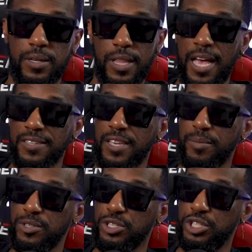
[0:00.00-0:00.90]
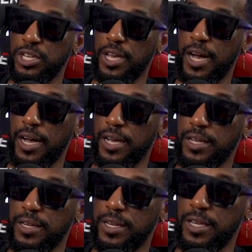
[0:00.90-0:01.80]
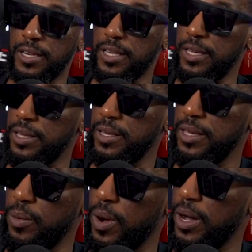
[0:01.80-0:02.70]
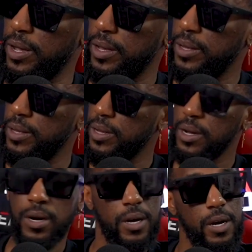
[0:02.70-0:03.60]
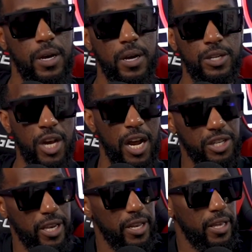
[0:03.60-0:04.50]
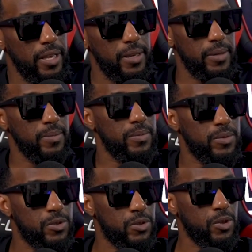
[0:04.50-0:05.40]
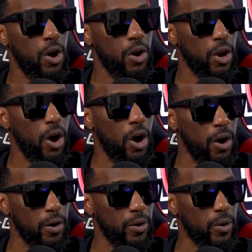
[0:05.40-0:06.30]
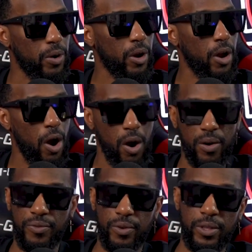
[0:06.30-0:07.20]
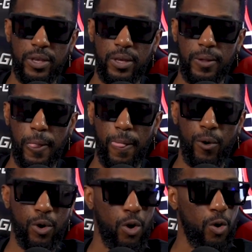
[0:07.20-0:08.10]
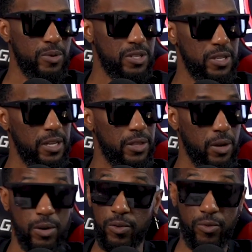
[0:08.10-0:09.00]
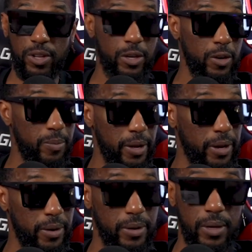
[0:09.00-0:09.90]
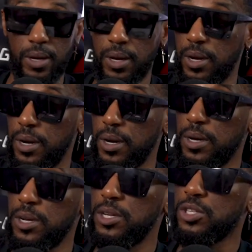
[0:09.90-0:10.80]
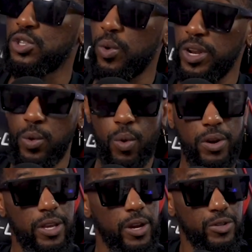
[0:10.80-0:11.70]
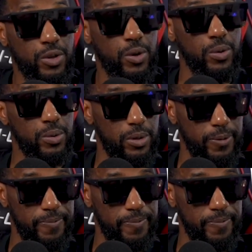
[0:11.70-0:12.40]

Last name is G-I-D-D-E-Y. Josh Giddey, star guard or guard for the Oklahoma City Thunder. Really good player. 21 years old.